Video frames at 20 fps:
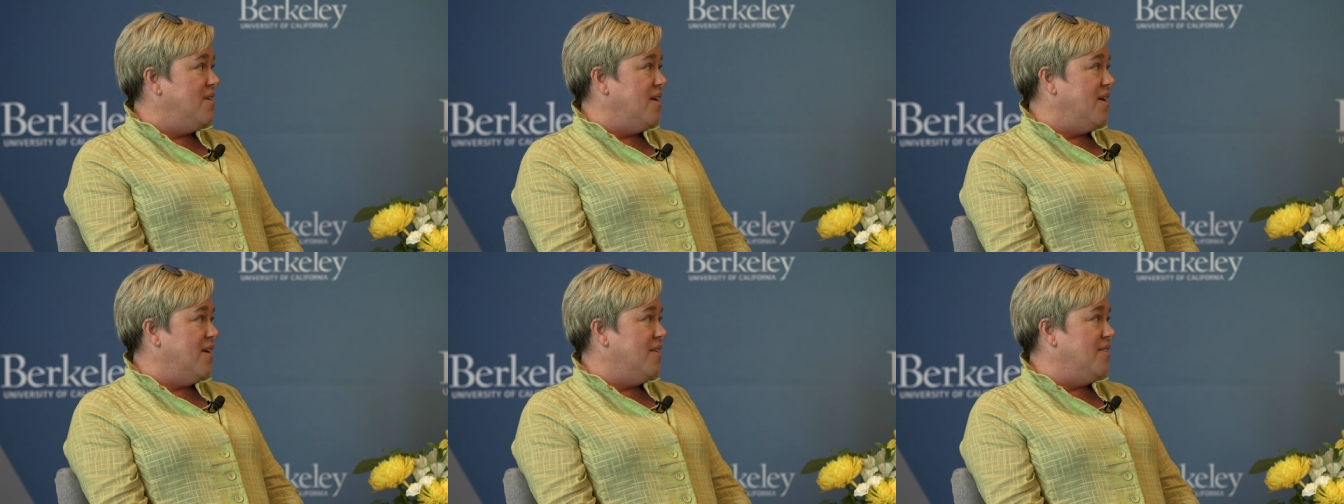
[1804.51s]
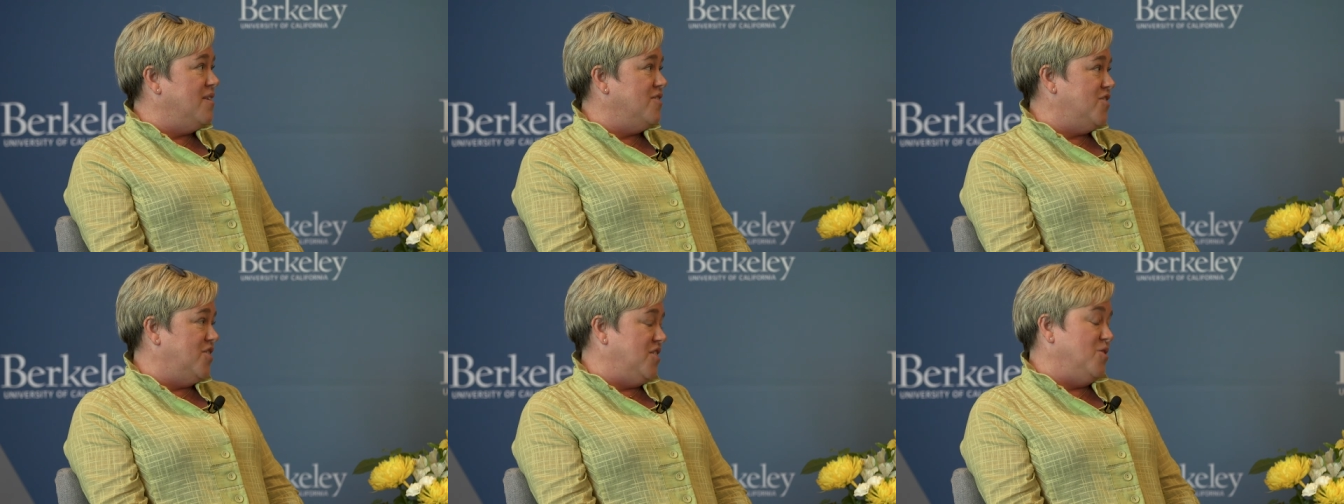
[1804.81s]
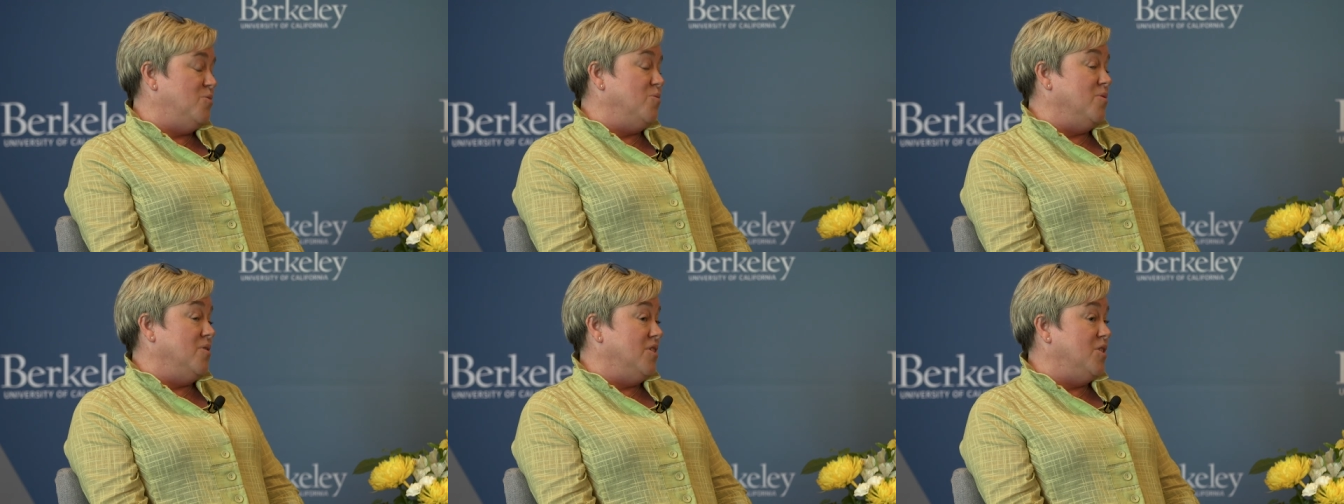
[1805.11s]
and that
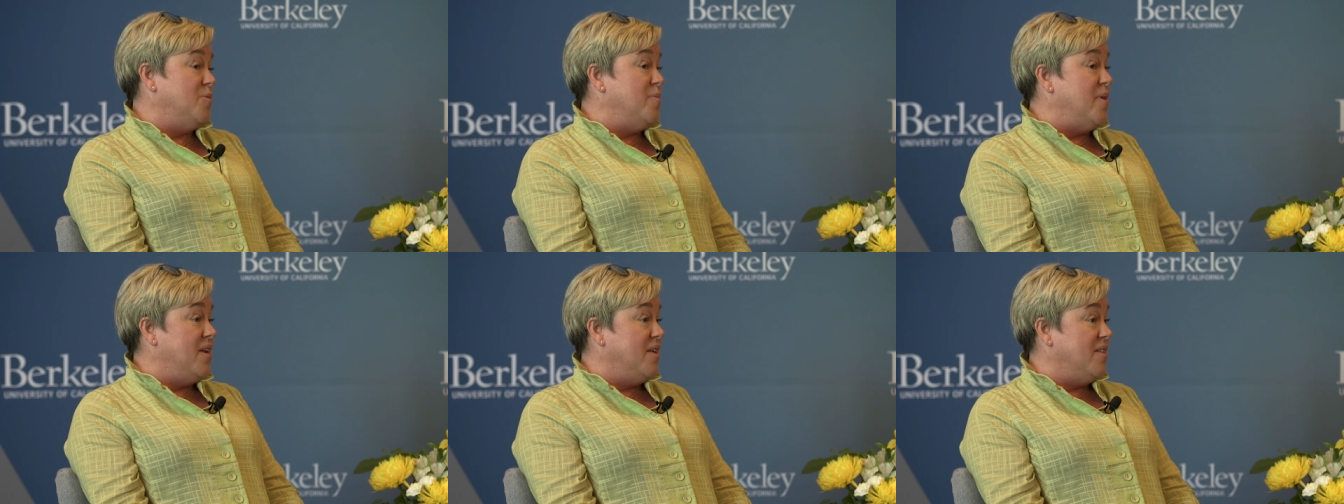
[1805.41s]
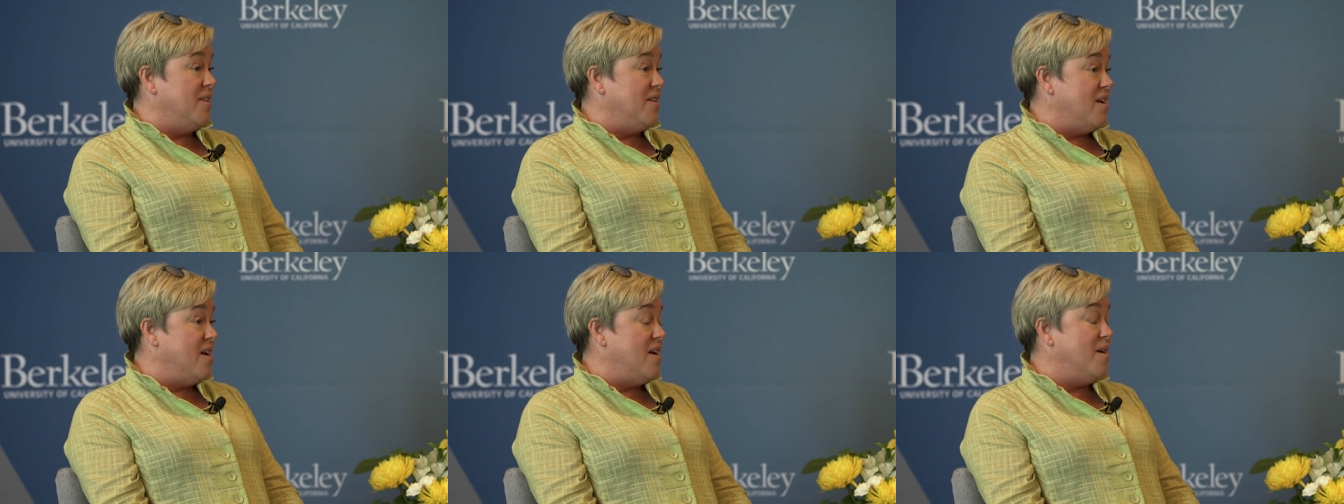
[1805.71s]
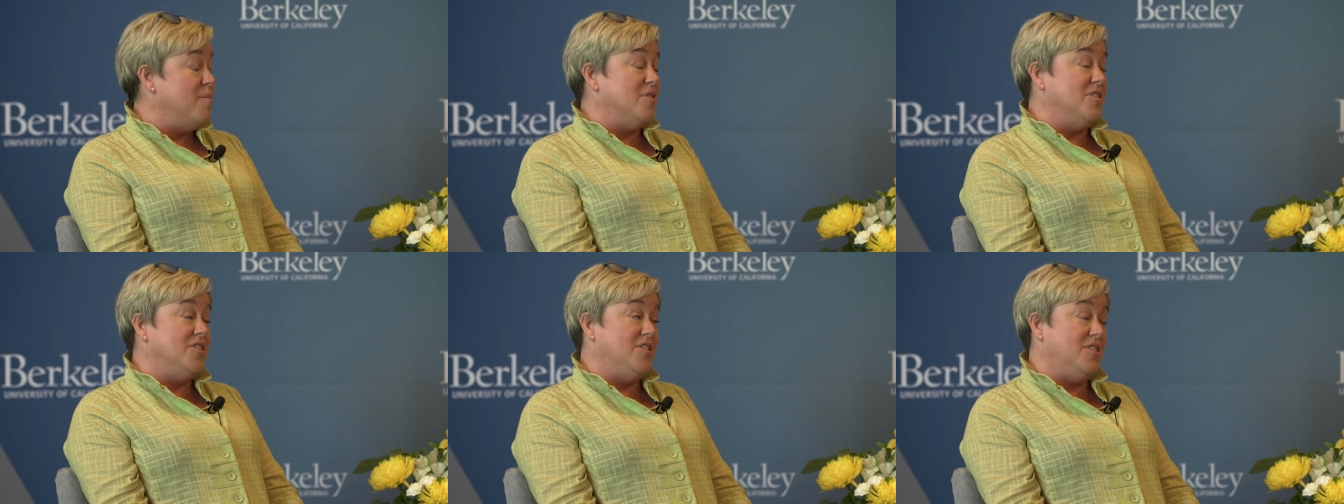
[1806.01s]
she's really spending the
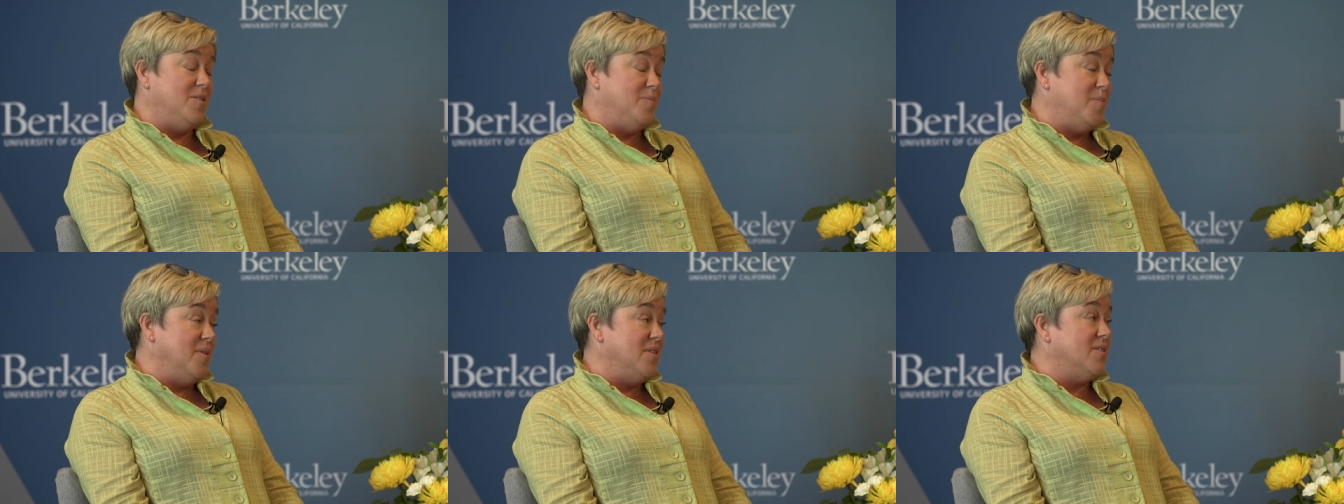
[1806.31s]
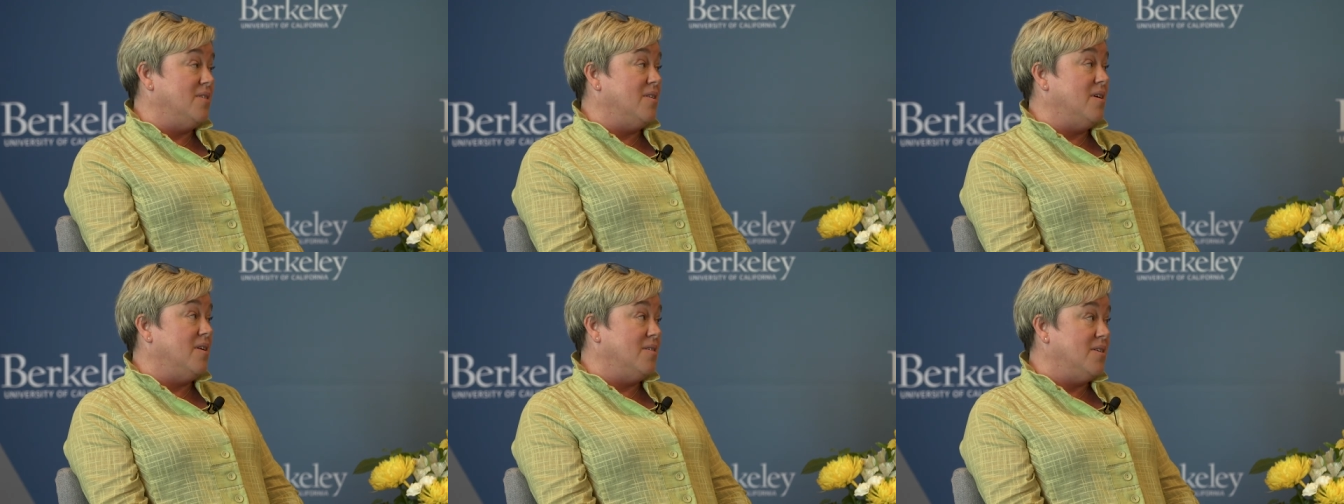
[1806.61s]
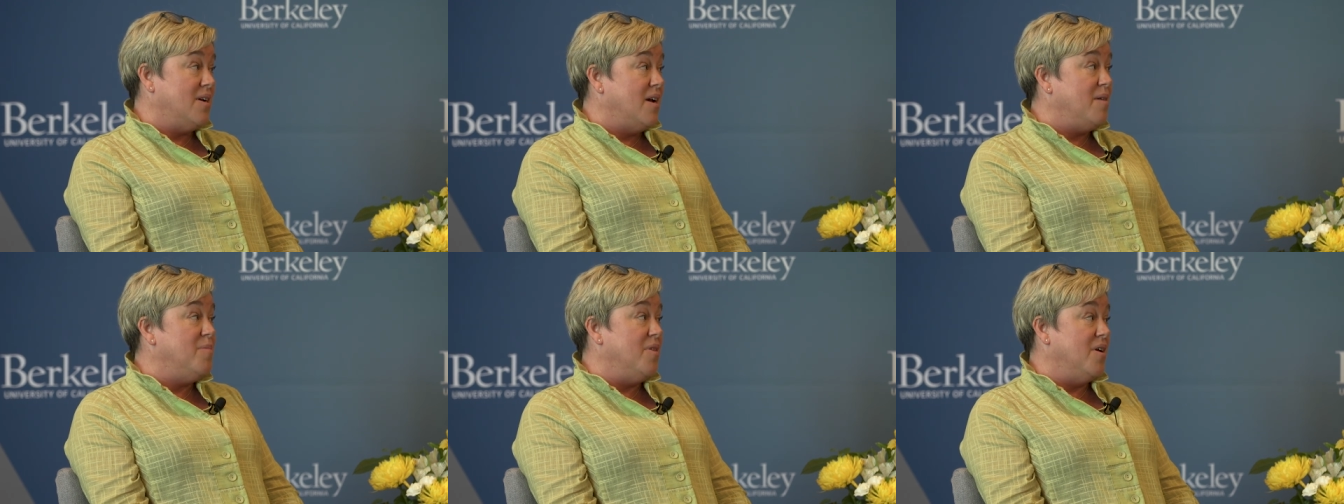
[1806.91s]
time, and she spends a lot of
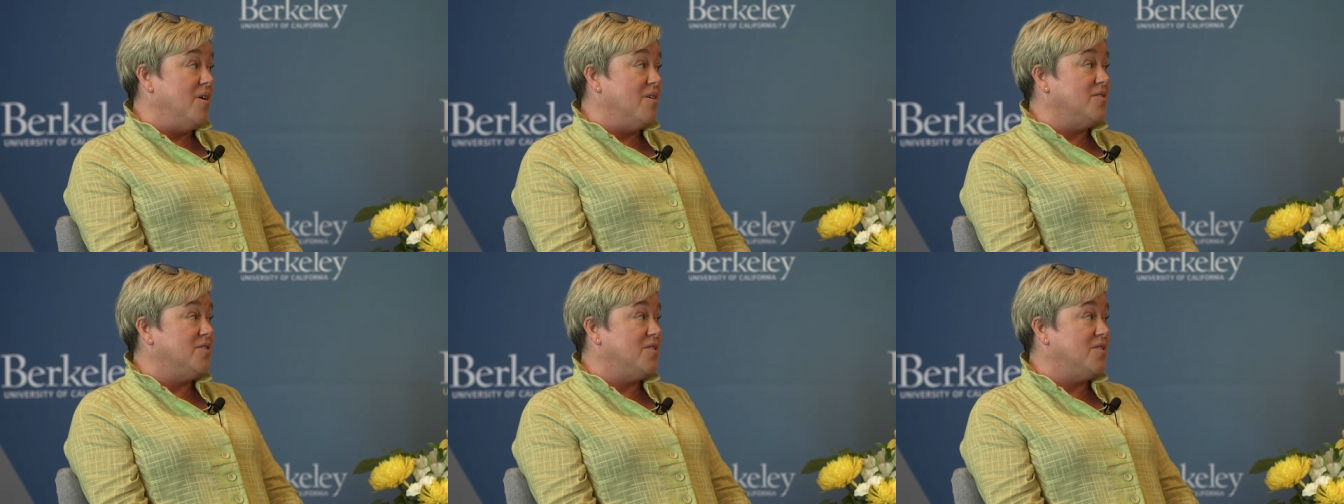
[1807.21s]
time there.